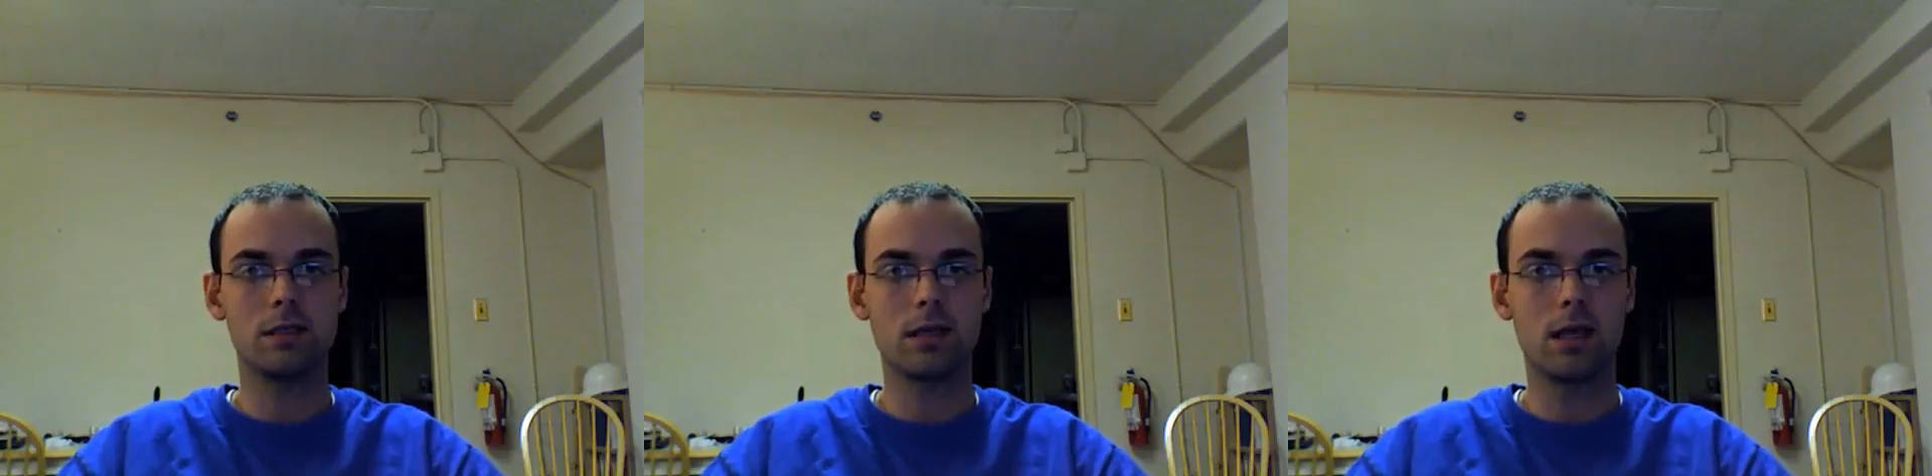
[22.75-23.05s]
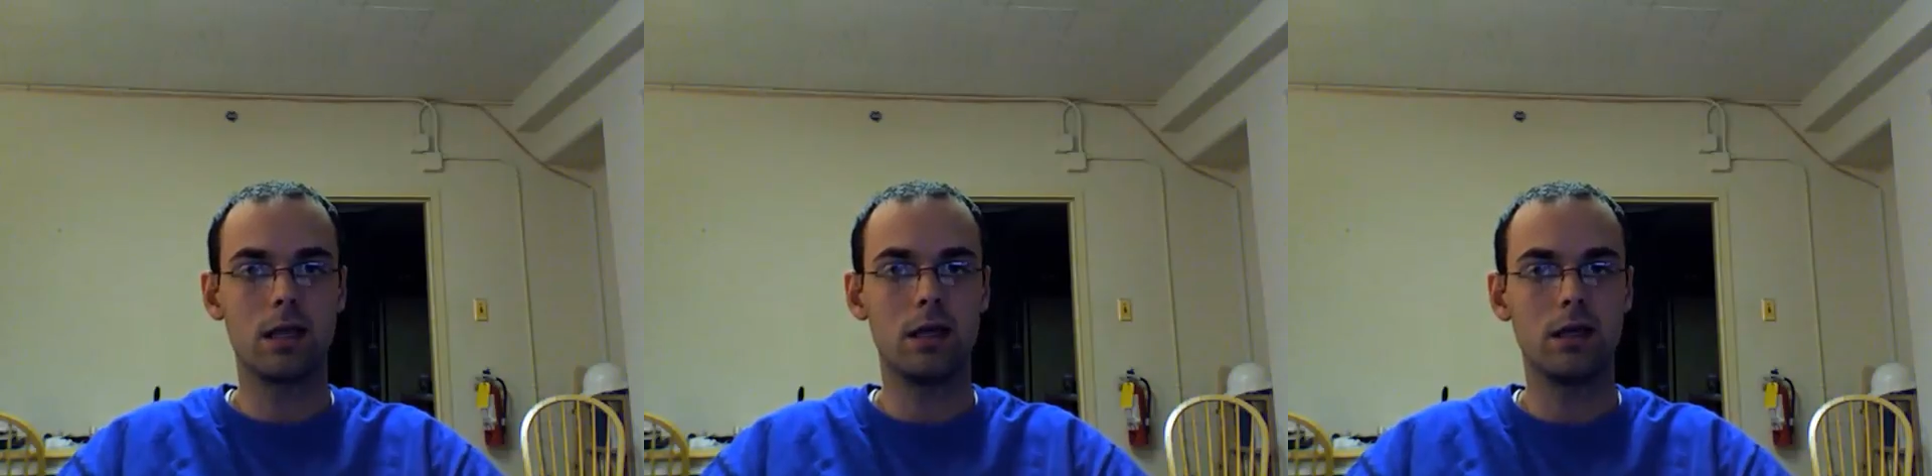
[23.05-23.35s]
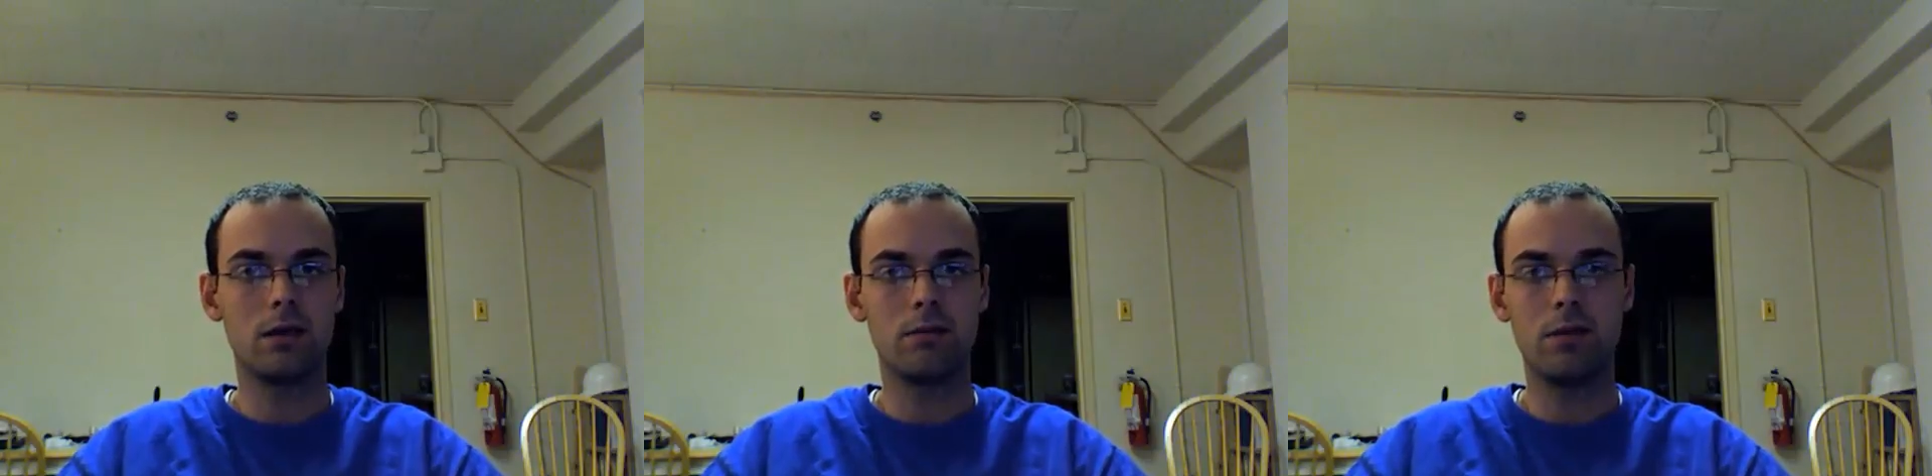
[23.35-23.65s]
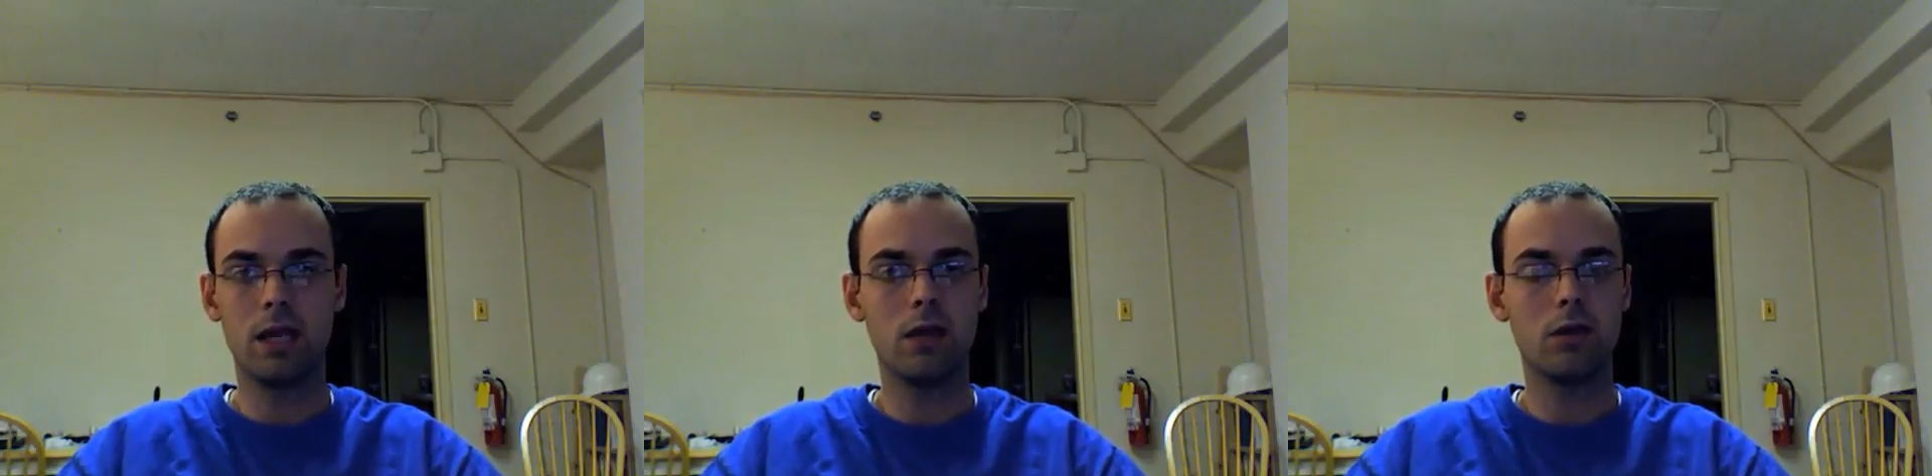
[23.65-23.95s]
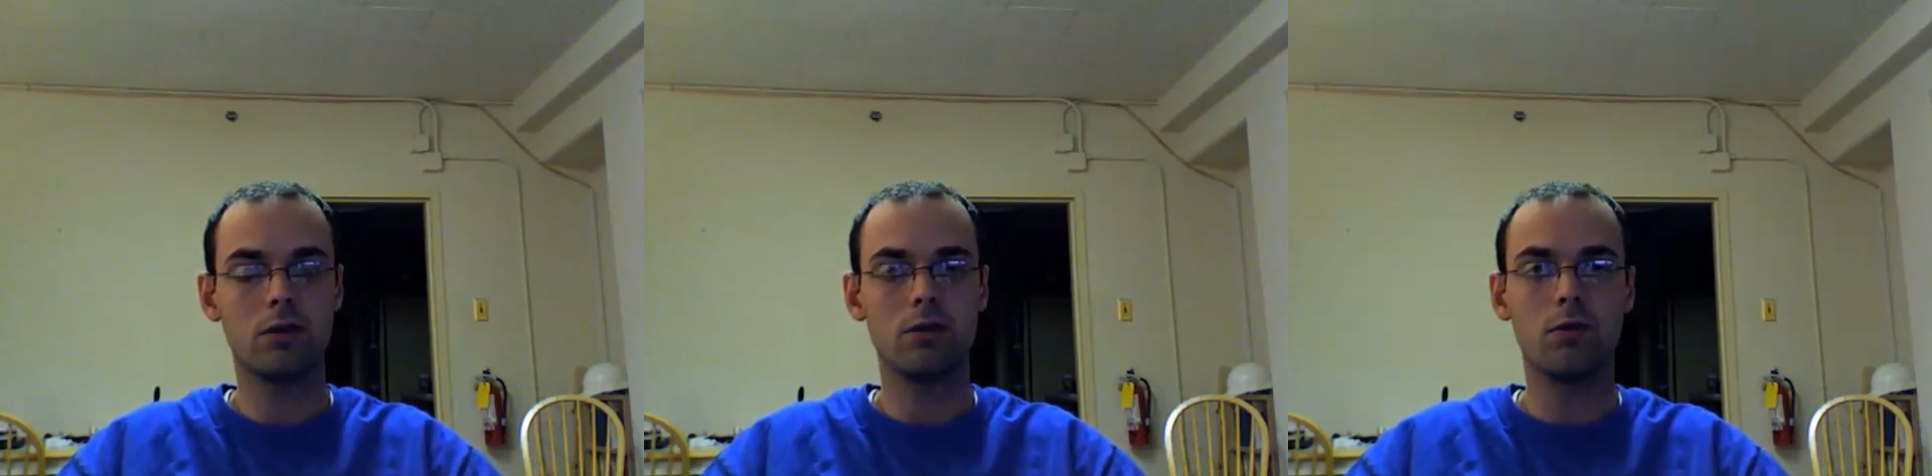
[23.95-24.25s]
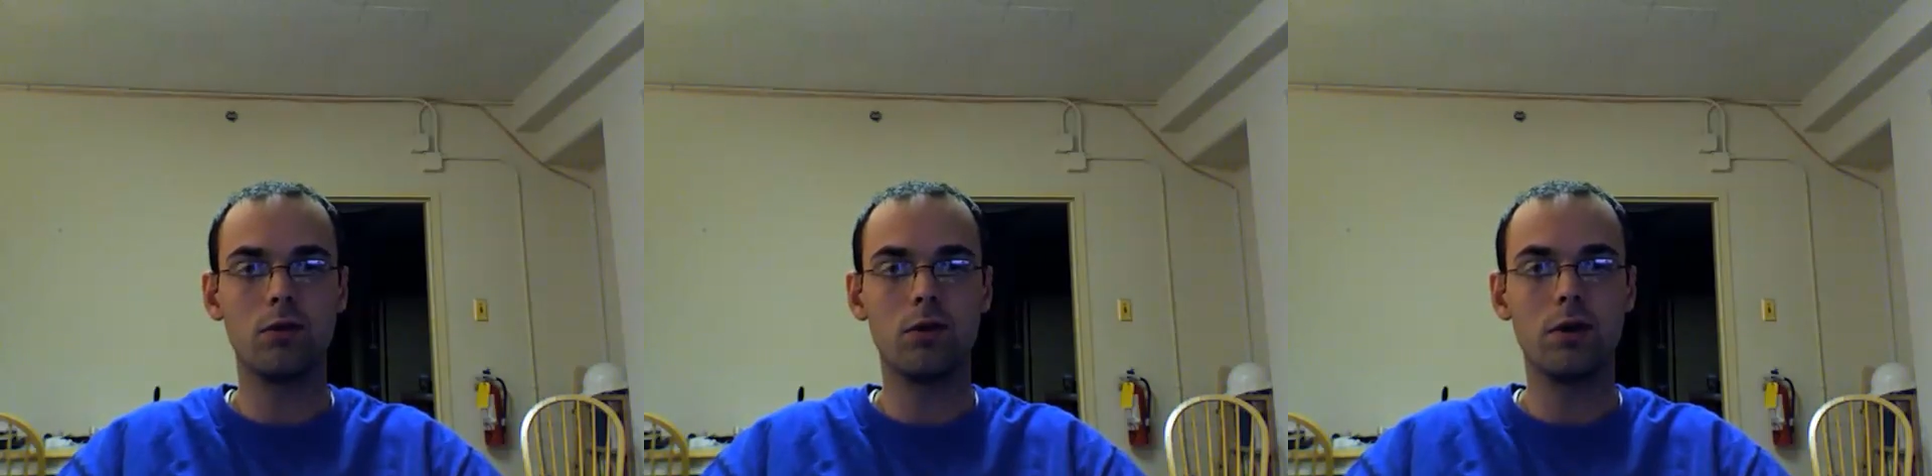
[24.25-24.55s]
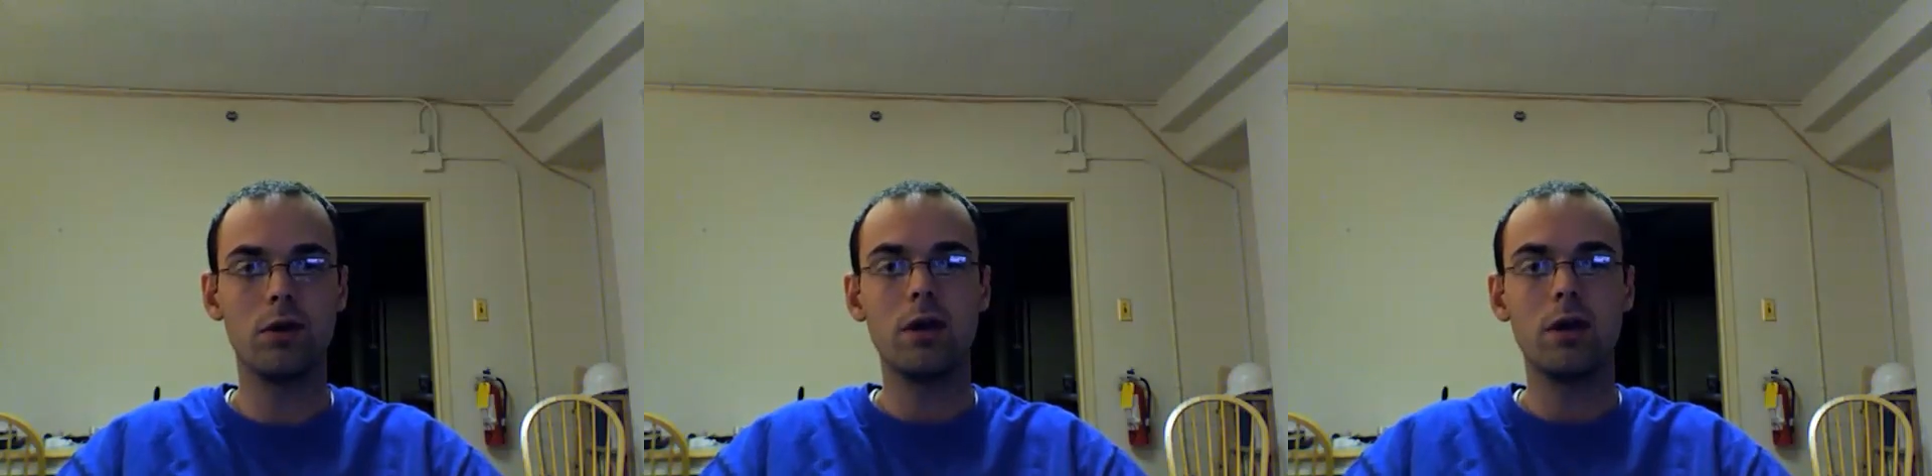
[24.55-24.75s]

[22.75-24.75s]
is highlighted in pink on the board,